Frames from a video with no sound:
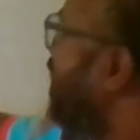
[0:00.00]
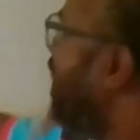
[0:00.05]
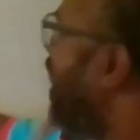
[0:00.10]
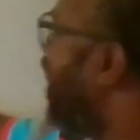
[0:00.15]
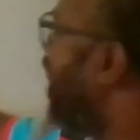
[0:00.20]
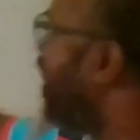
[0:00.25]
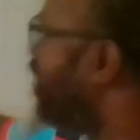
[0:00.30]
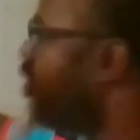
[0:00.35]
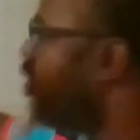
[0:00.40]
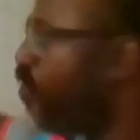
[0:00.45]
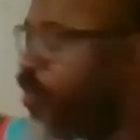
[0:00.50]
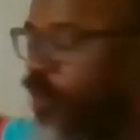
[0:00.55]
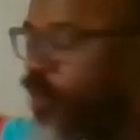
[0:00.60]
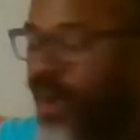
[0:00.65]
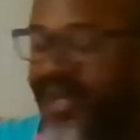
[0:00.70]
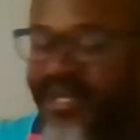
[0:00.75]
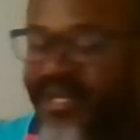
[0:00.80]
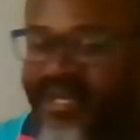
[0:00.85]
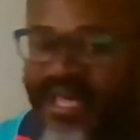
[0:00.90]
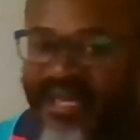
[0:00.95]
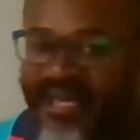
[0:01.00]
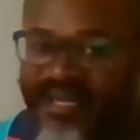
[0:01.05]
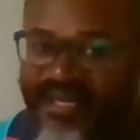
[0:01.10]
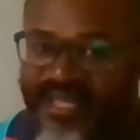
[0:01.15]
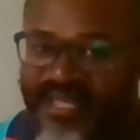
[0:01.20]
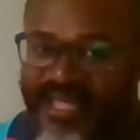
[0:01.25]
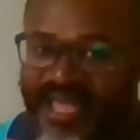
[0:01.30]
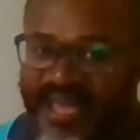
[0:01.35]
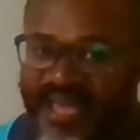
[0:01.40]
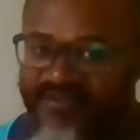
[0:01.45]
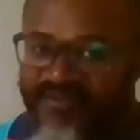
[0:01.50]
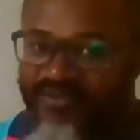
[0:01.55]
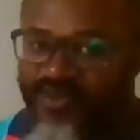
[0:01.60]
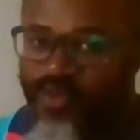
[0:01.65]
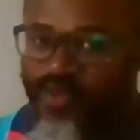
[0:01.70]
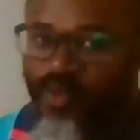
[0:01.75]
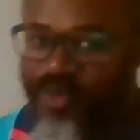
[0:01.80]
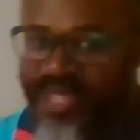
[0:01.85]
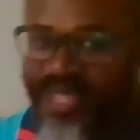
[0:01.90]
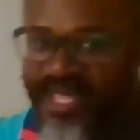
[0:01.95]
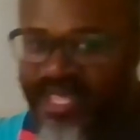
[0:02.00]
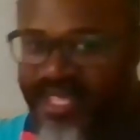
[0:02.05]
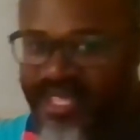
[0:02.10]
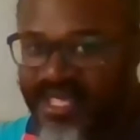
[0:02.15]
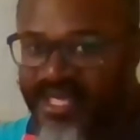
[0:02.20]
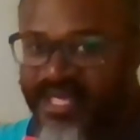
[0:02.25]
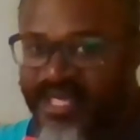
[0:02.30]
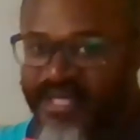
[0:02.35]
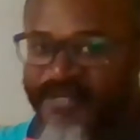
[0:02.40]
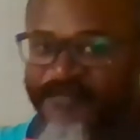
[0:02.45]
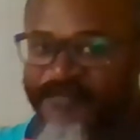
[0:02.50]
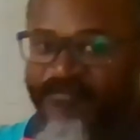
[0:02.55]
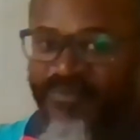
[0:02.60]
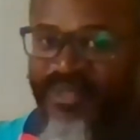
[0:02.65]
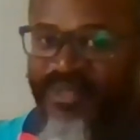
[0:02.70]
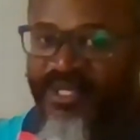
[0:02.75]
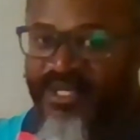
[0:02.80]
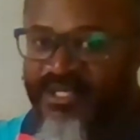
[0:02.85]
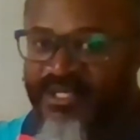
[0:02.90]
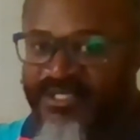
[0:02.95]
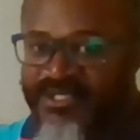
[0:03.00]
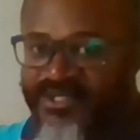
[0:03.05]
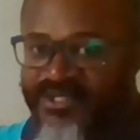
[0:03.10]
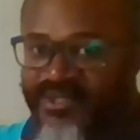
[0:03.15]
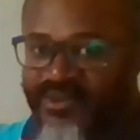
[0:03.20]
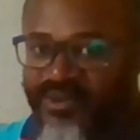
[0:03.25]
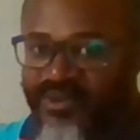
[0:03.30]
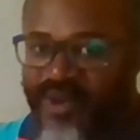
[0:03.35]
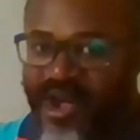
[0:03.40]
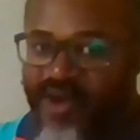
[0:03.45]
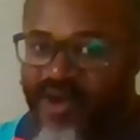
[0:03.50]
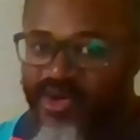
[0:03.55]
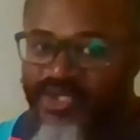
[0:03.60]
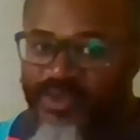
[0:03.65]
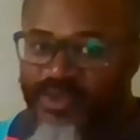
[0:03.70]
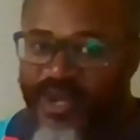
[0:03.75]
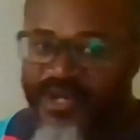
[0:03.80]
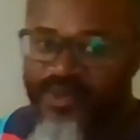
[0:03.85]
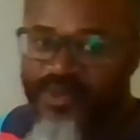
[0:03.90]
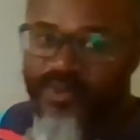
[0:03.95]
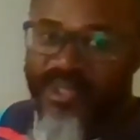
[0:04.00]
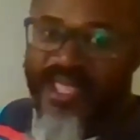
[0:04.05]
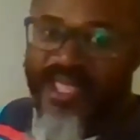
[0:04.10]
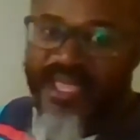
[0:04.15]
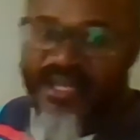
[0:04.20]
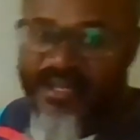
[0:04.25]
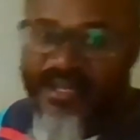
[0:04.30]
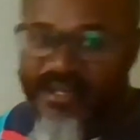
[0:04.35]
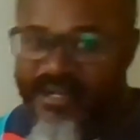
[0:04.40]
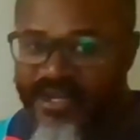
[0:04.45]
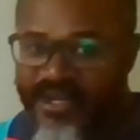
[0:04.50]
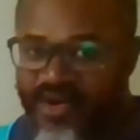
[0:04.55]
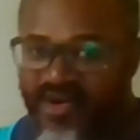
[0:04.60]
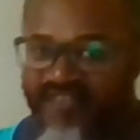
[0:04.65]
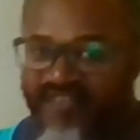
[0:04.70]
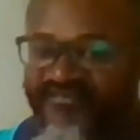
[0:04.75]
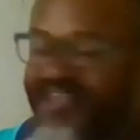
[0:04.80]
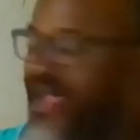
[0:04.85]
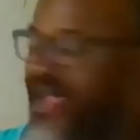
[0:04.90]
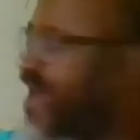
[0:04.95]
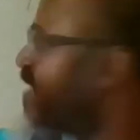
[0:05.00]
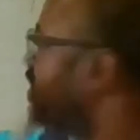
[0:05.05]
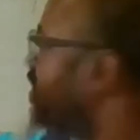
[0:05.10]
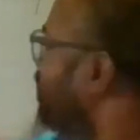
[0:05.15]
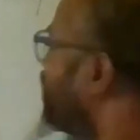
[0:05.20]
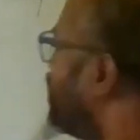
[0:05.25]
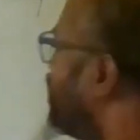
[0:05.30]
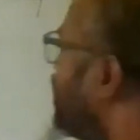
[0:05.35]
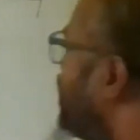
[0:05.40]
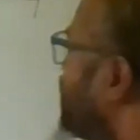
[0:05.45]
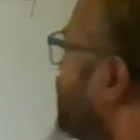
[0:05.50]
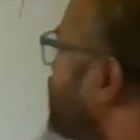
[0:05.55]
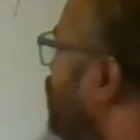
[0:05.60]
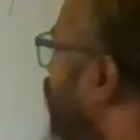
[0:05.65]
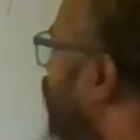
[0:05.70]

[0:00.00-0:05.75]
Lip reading: I don't want that negative 3e, so I will try to get rid of that. So